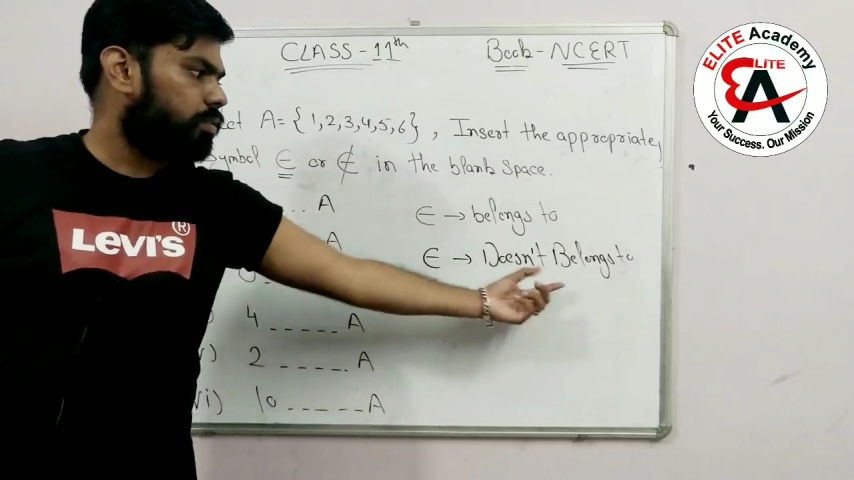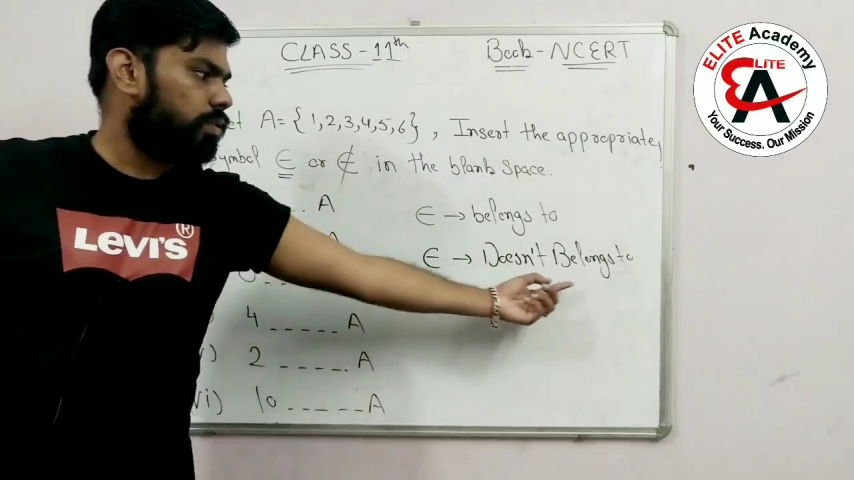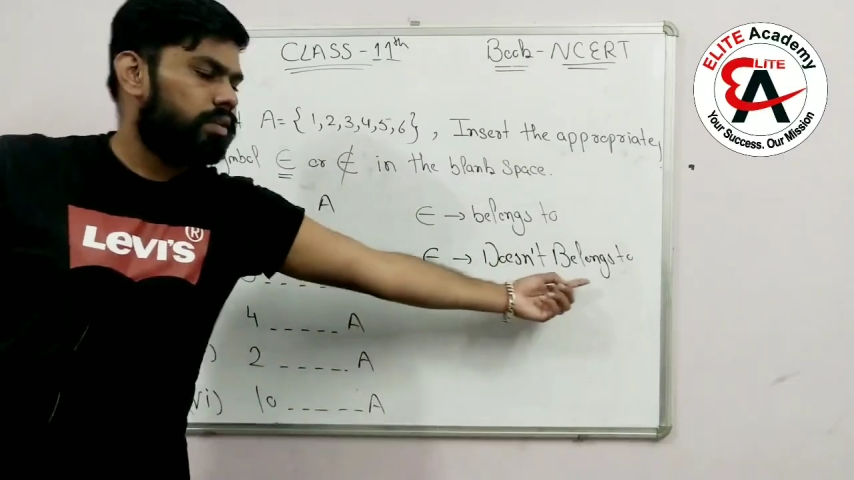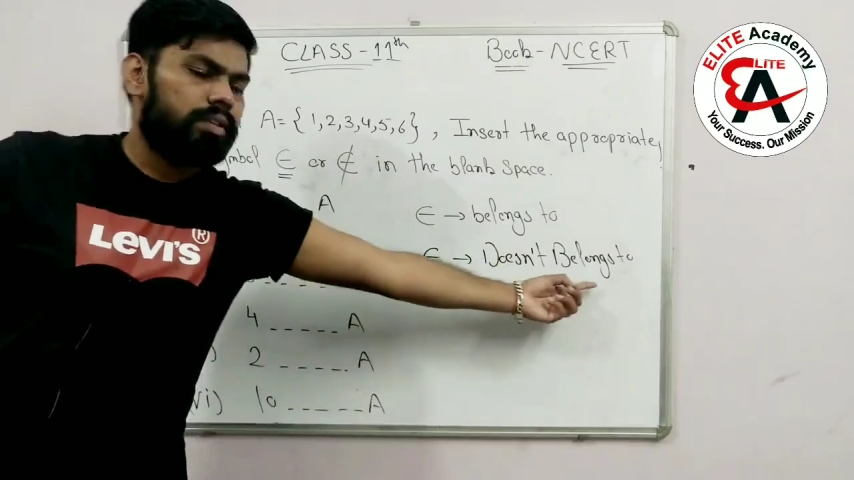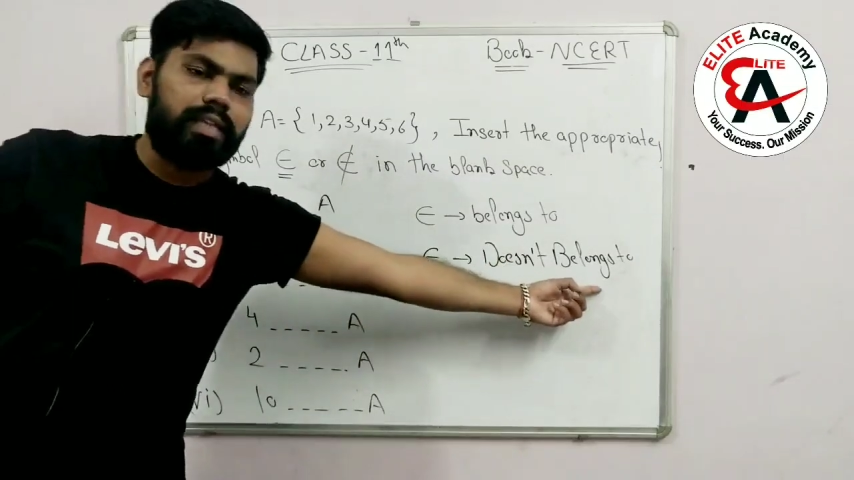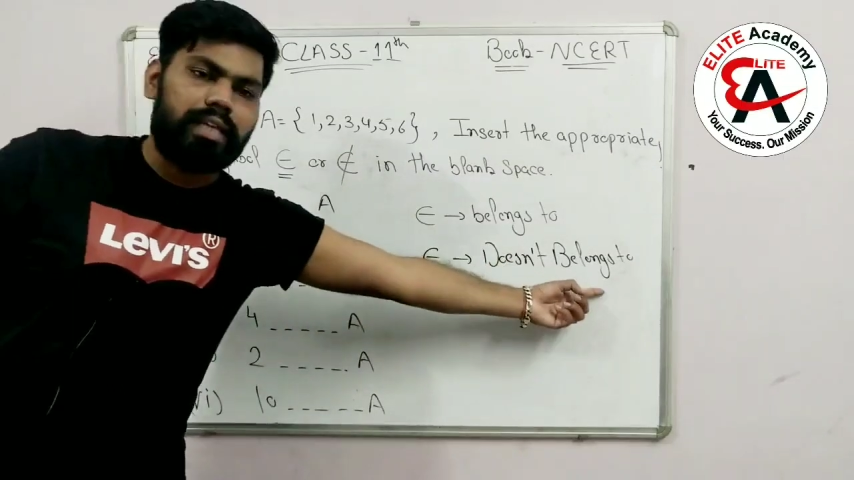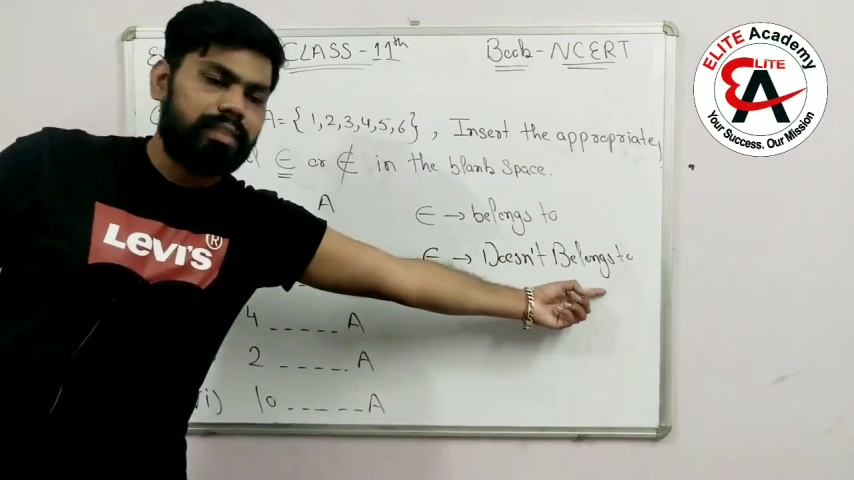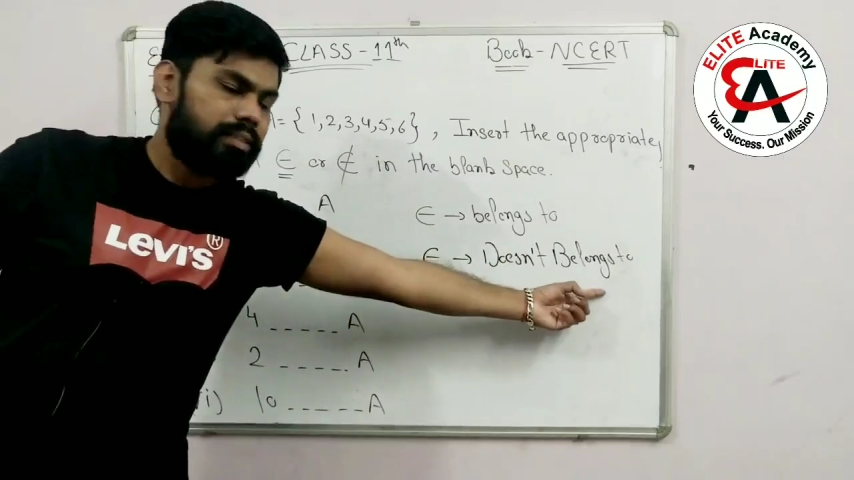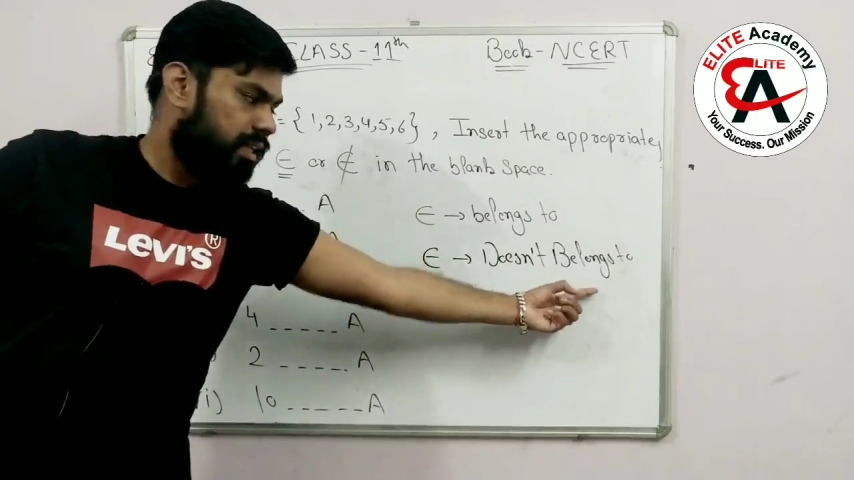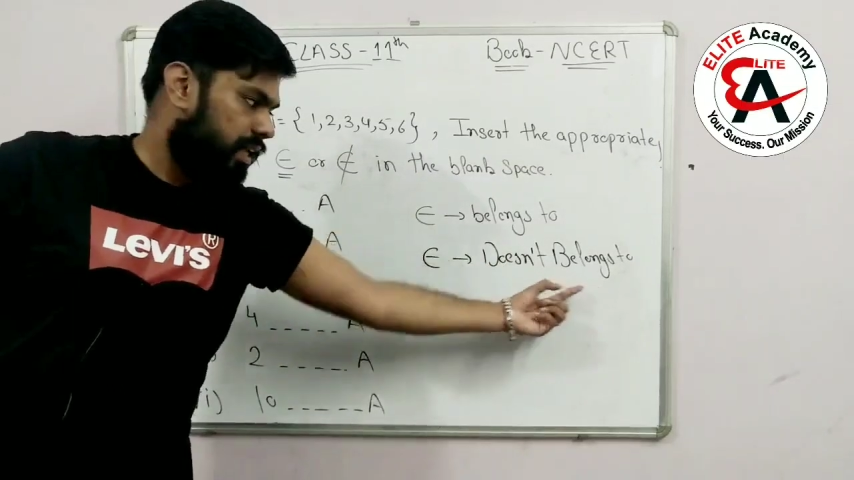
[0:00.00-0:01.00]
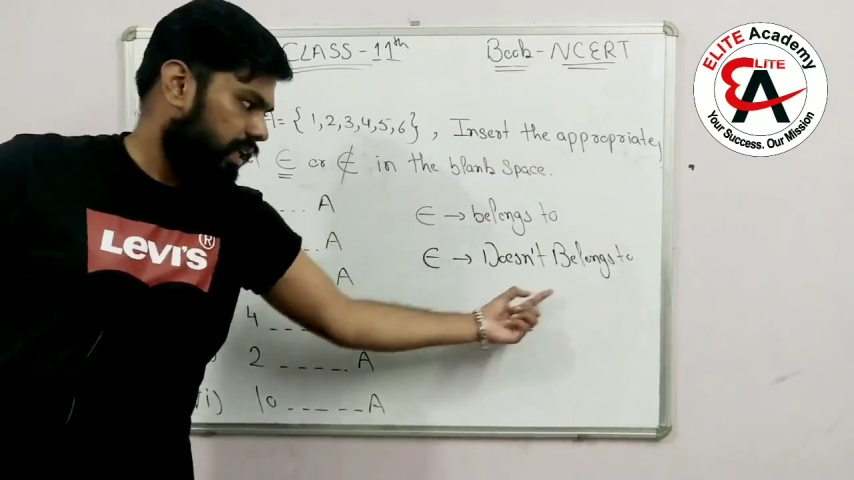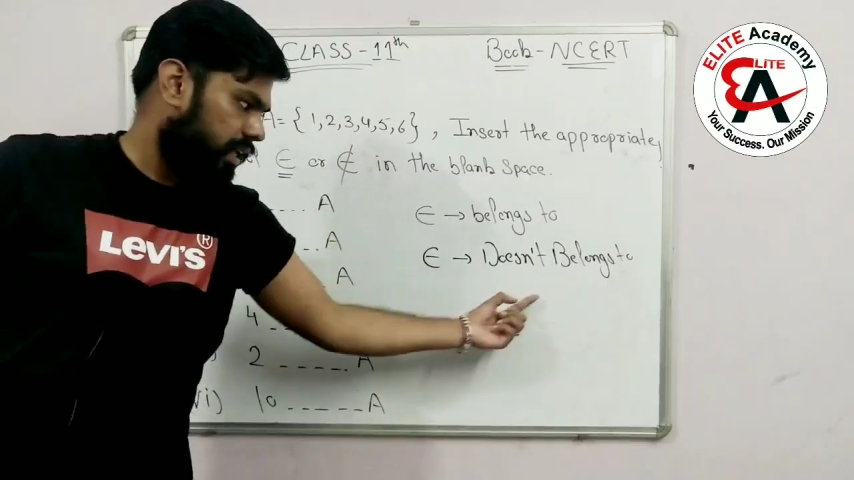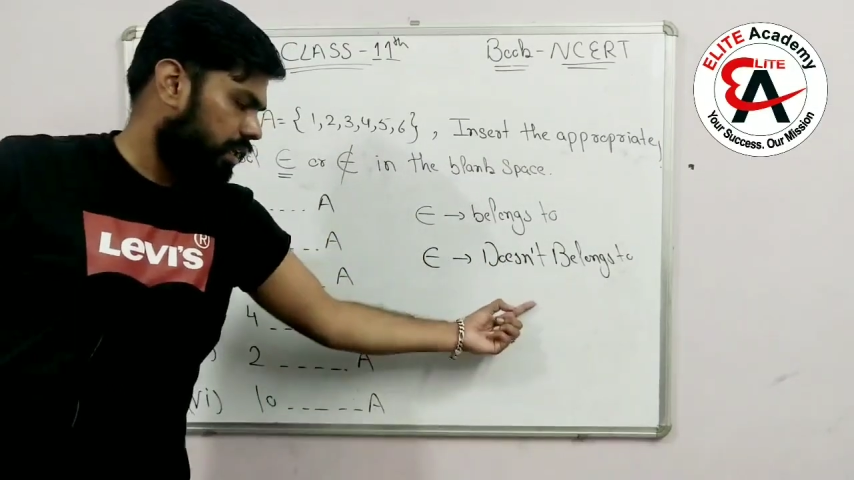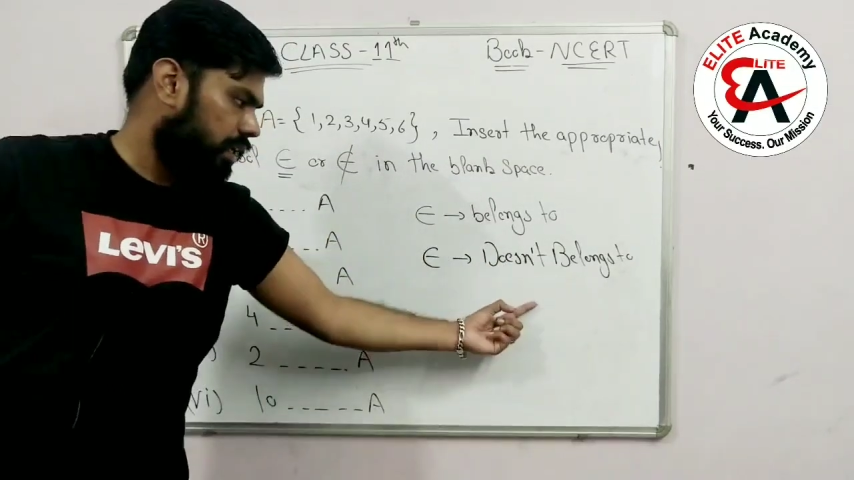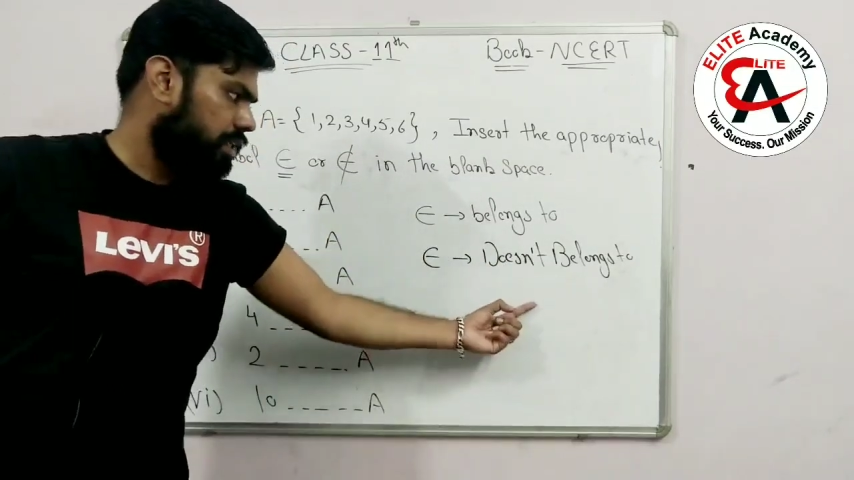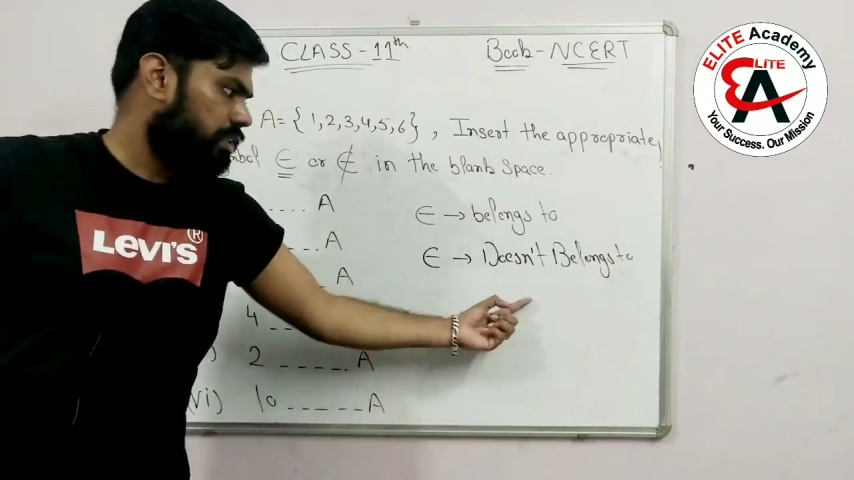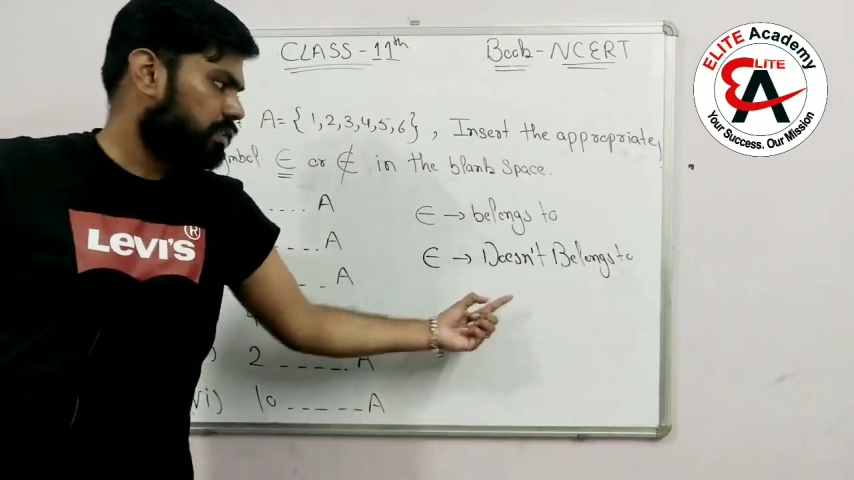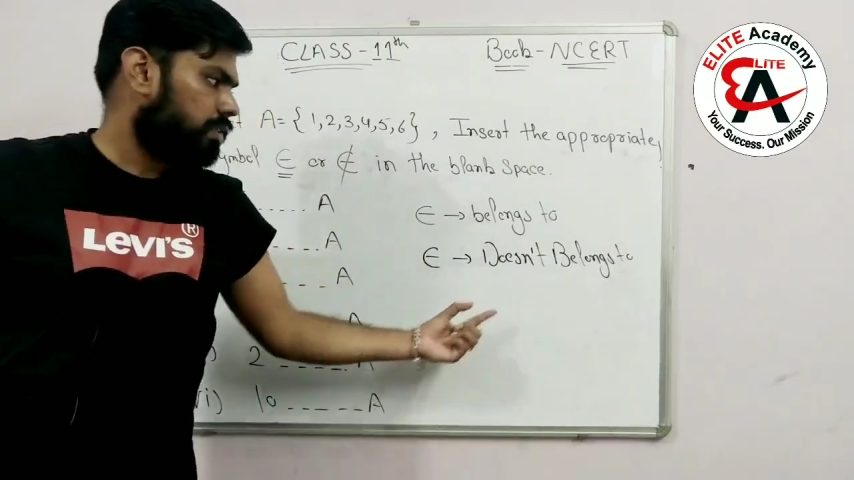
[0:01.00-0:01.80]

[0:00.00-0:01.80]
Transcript: to these English